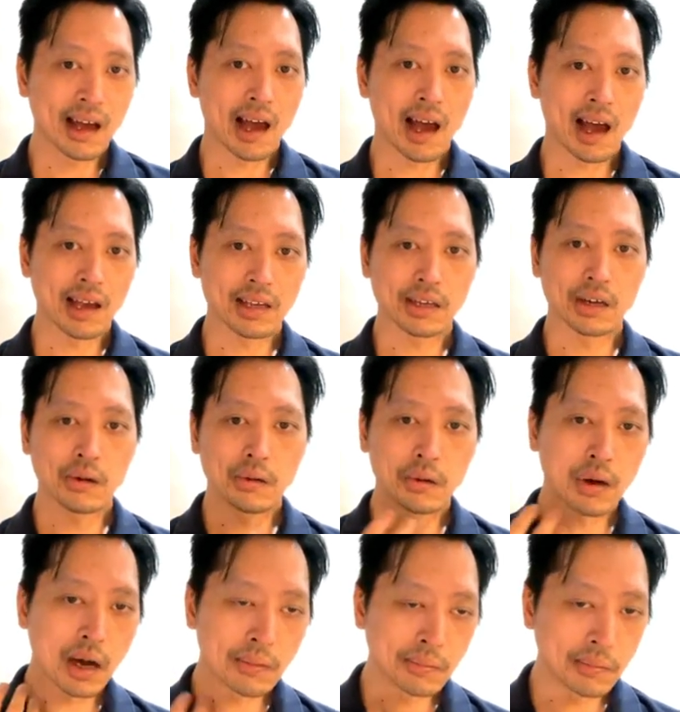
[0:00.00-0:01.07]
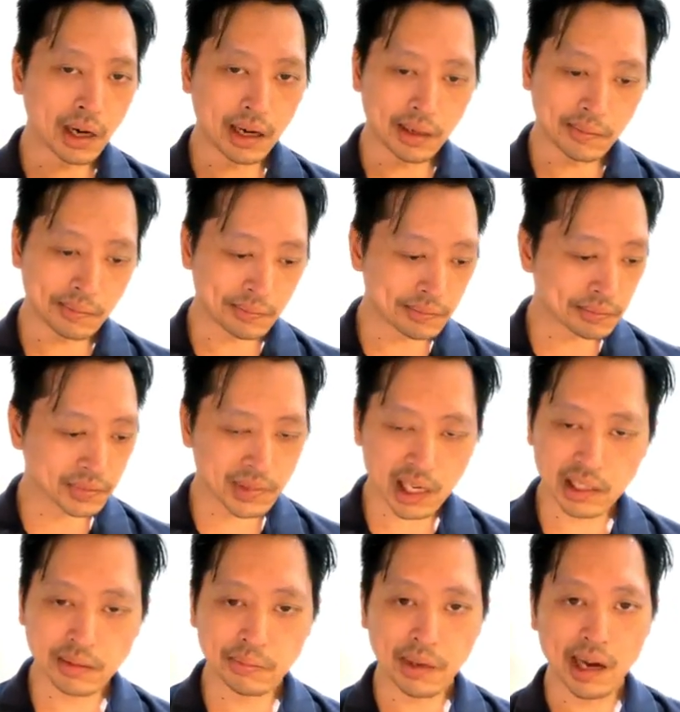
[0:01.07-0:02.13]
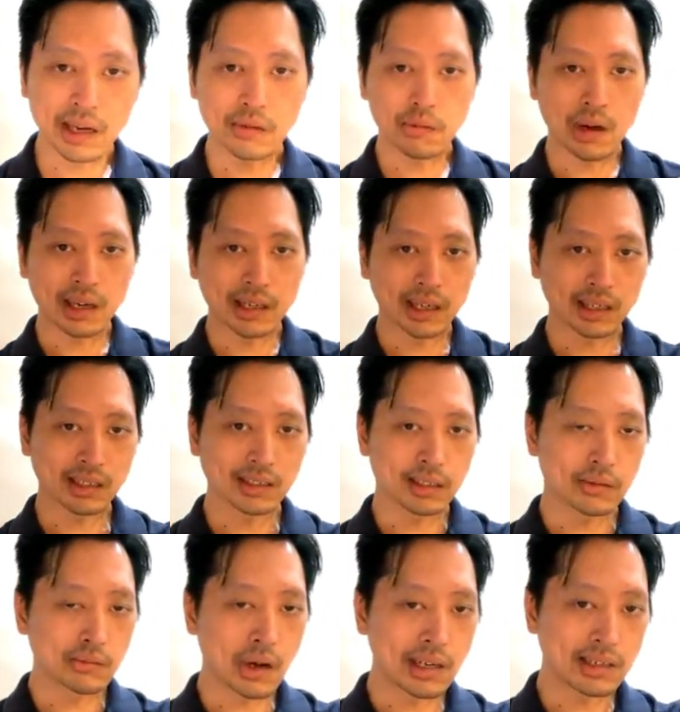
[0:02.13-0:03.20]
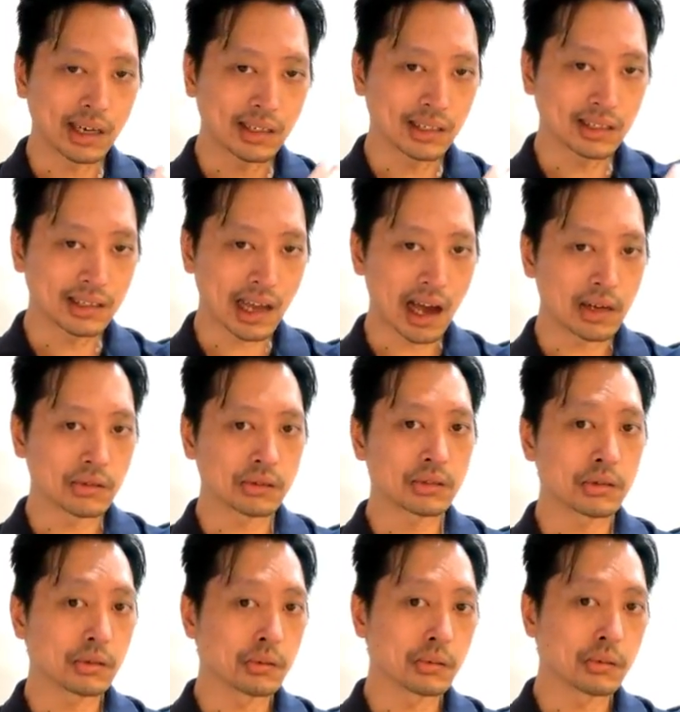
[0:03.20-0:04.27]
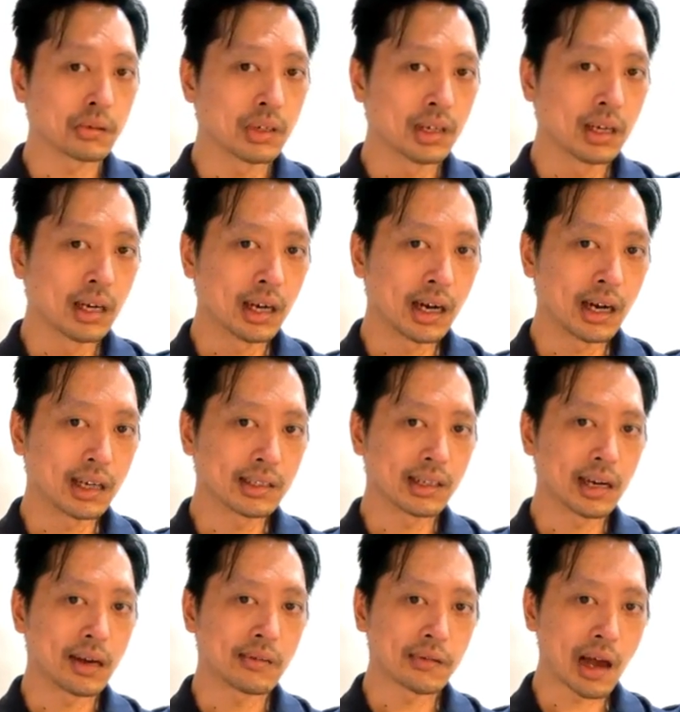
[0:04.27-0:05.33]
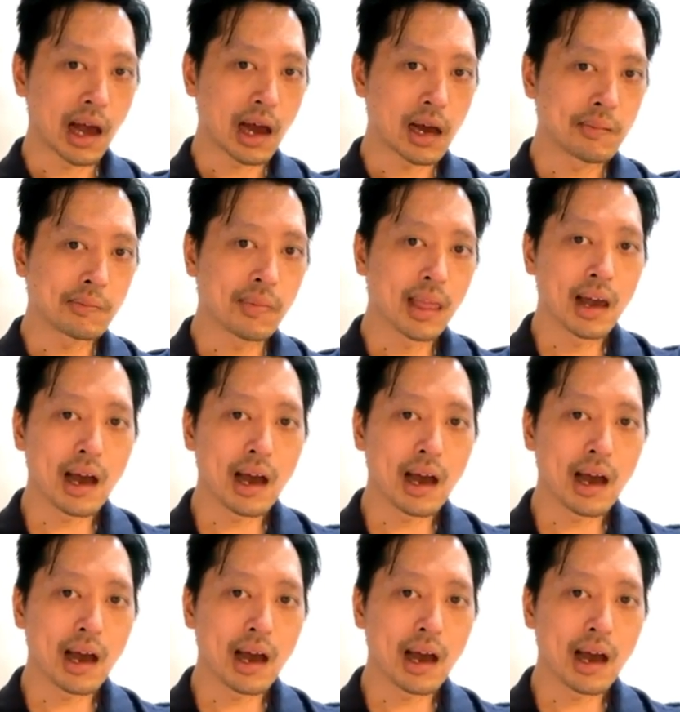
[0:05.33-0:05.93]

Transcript: and you know um, pain radiating, radiating down to uh, the left arm.